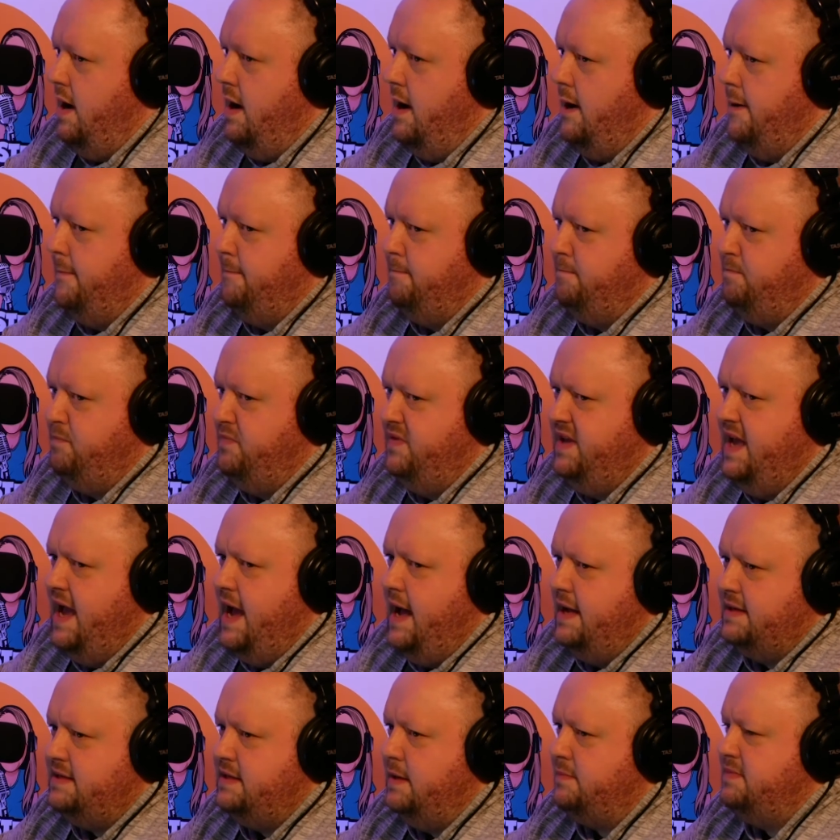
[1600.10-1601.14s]
Um,
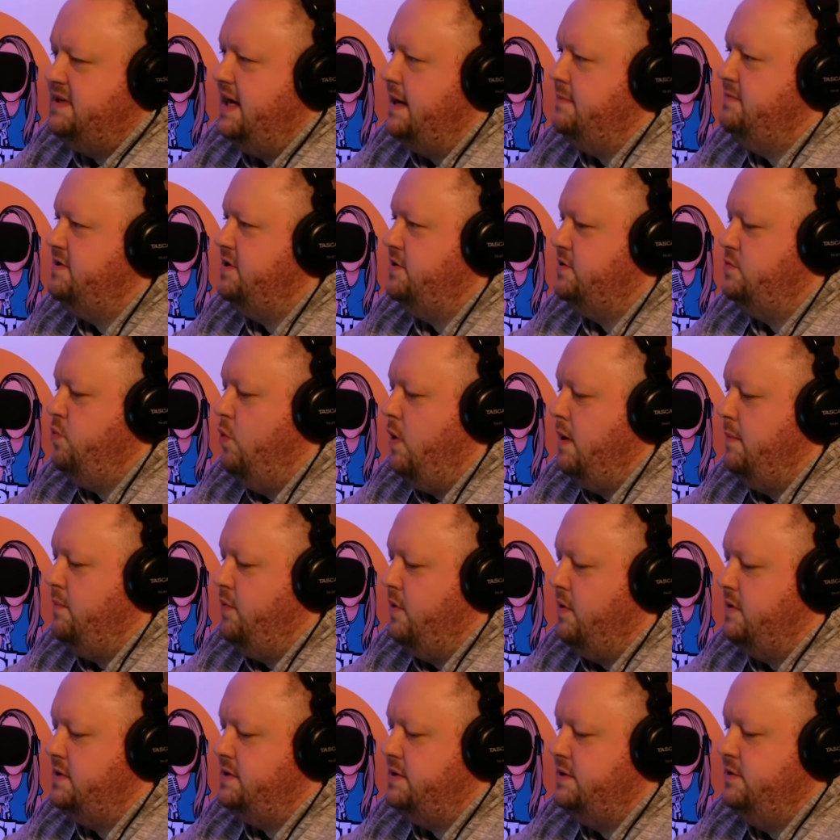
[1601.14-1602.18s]
yeah, sometimes there's one
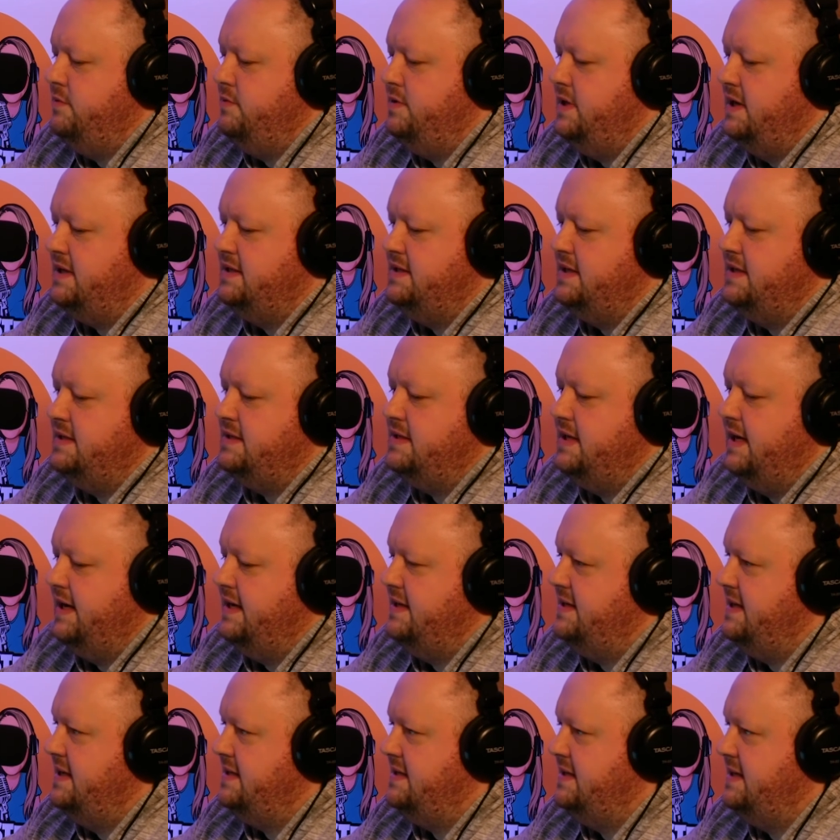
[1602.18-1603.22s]
person who does this,
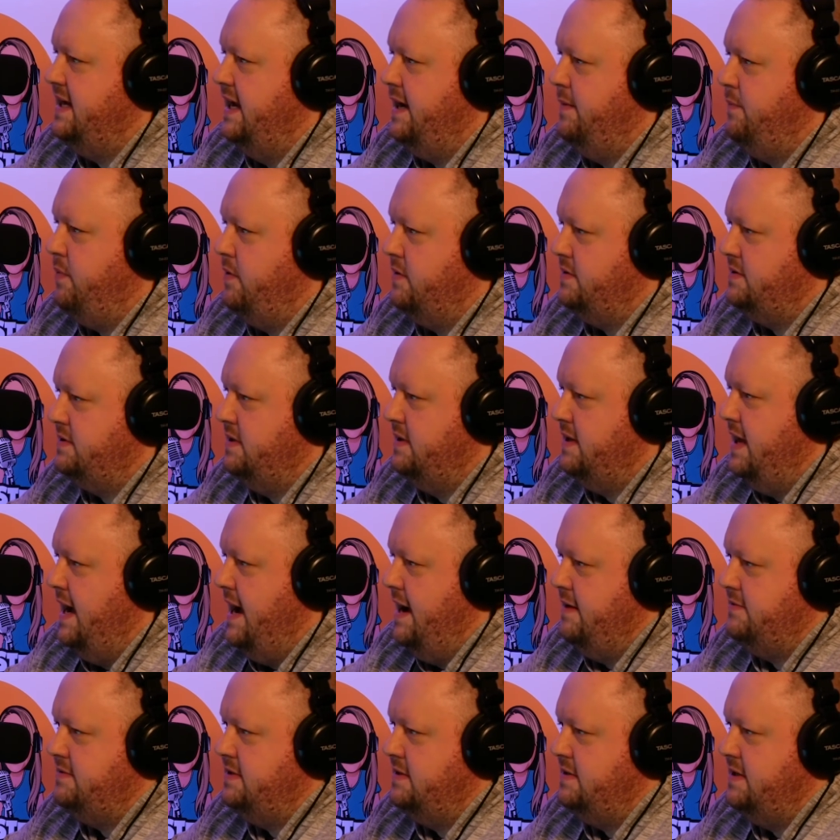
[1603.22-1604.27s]
like a designated person in the
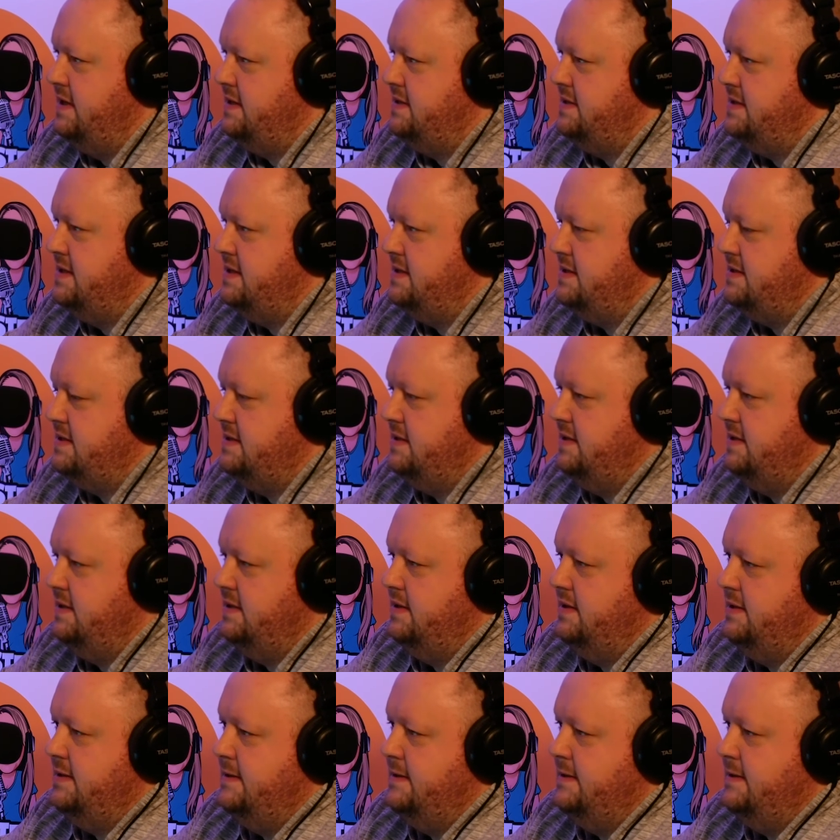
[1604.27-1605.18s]
house that does this.